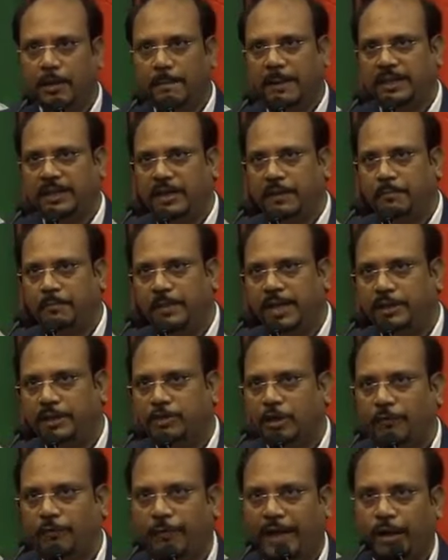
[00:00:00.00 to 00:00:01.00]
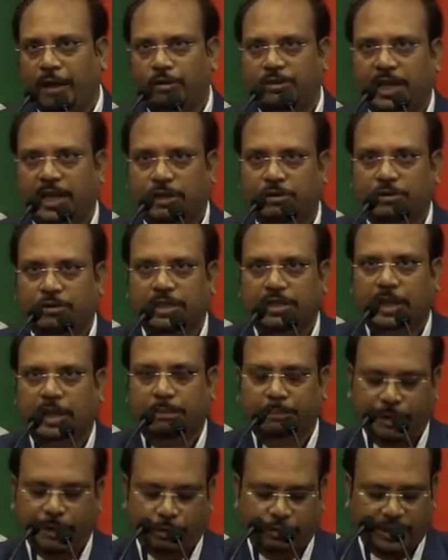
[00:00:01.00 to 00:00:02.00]
by the means of phagocytosis
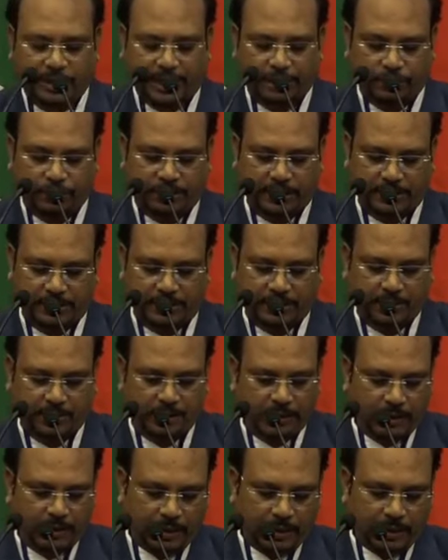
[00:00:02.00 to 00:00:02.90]
and pinocytosis.